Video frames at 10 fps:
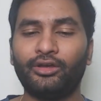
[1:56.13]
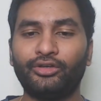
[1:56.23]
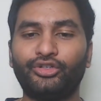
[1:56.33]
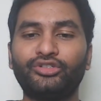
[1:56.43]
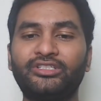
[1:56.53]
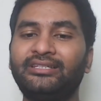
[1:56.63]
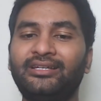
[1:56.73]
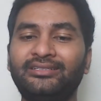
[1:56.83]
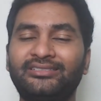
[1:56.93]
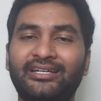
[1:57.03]
you see
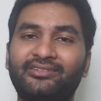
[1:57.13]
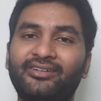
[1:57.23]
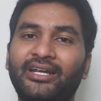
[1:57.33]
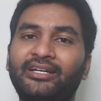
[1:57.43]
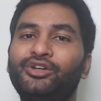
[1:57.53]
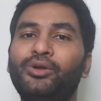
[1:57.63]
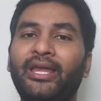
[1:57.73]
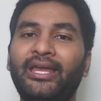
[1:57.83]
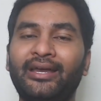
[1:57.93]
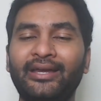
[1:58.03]
that generative
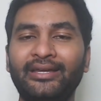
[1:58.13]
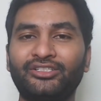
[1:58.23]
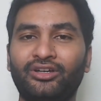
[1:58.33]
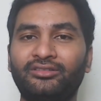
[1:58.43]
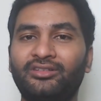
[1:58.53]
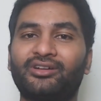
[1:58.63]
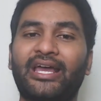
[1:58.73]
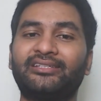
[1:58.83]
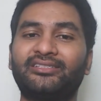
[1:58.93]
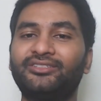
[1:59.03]
AI is on the
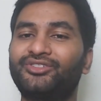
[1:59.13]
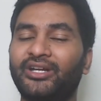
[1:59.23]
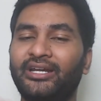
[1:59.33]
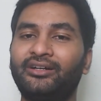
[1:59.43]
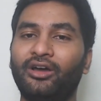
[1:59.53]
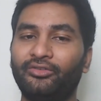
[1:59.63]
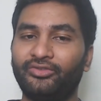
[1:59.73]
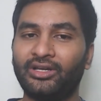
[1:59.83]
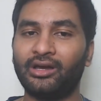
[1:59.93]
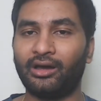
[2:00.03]
rising trend of
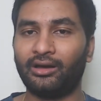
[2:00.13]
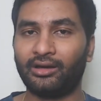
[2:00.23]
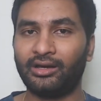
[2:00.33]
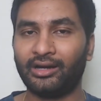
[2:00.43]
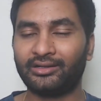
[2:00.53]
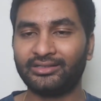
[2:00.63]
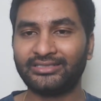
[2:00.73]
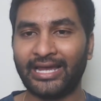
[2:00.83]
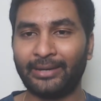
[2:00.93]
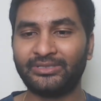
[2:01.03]
the Gartner's
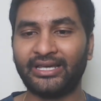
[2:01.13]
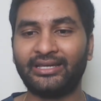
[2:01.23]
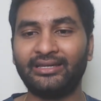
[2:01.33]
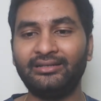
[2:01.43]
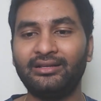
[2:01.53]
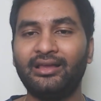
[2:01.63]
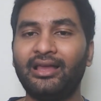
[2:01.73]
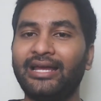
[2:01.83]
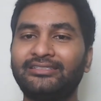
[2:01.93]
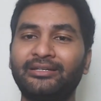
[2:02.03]
hype cycle,
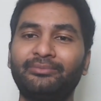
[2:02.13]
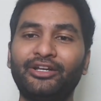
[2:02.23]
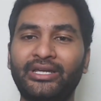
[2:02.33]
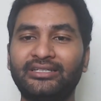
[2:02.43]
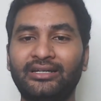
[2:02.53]
and similarly you